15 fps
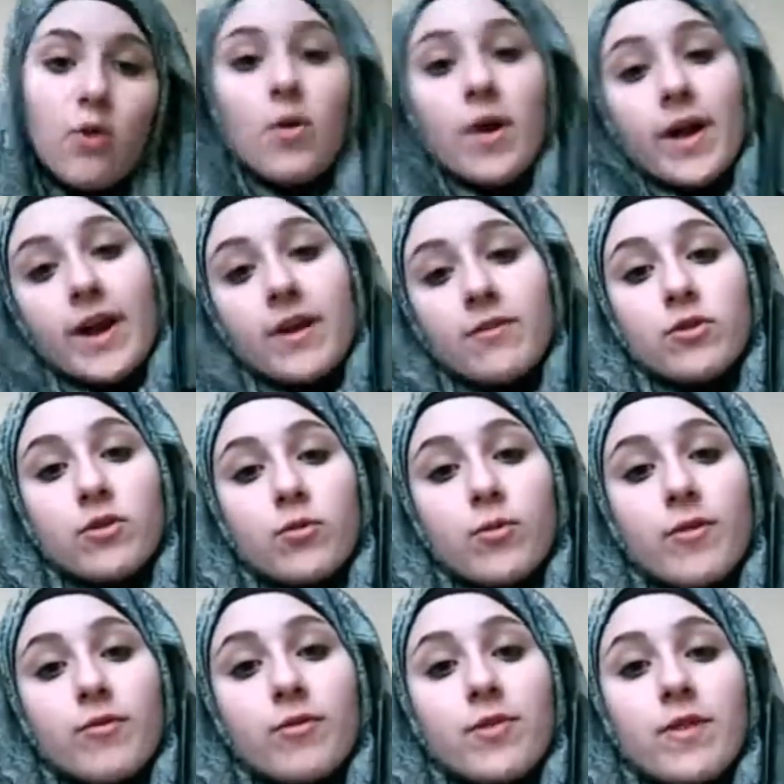Oh, I kind of want to
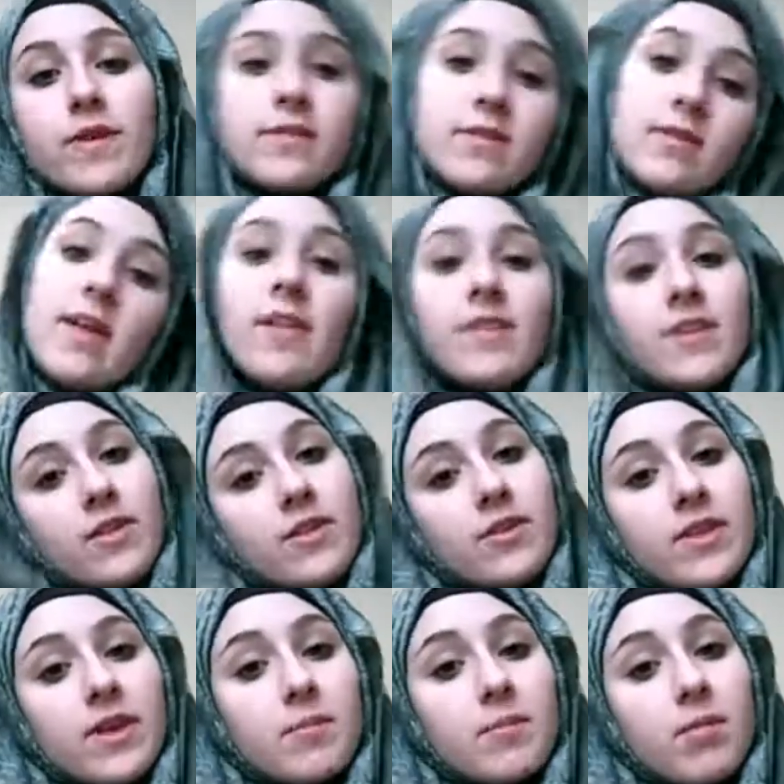wait for this and that and the other
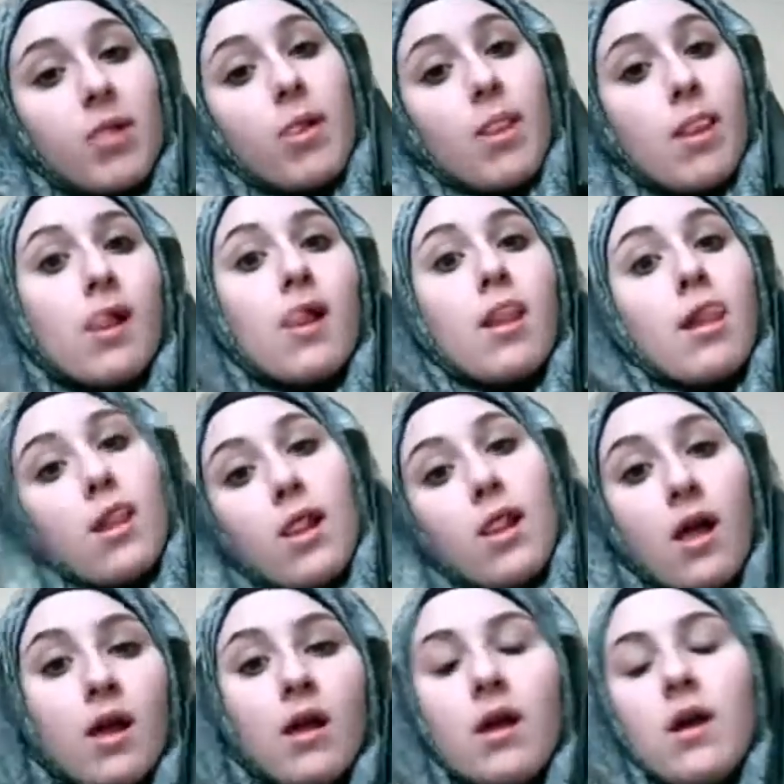thing. Blah, blah, blah, blah, blah.